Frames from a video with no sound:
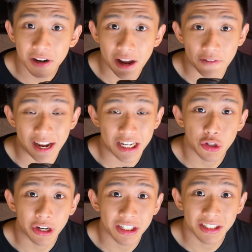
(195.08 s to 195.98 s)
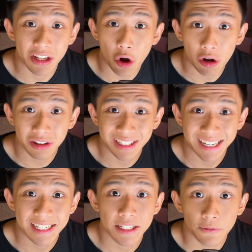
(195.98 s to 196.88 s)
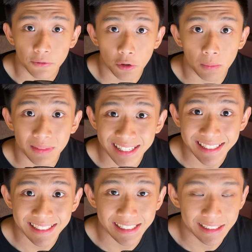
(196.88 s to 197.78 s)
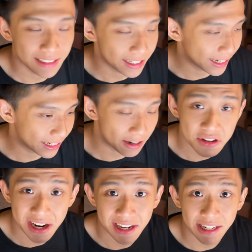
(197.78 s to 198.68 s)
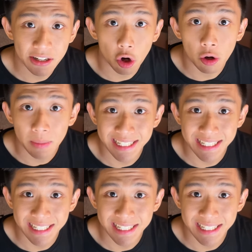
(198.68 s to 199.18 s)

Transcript: I have extracted the contacts from LinkedIn, and after I clean all my